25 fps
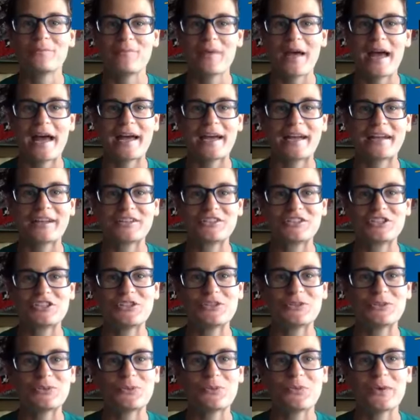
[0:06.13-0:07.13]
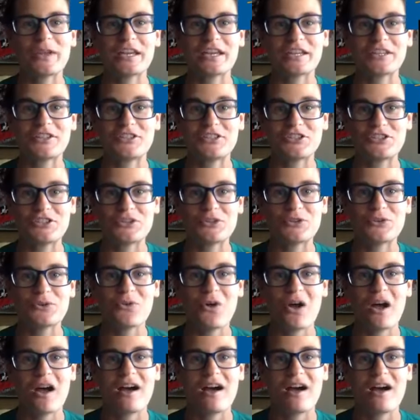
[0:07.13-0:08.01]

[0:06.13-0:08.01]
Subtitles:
back to week 2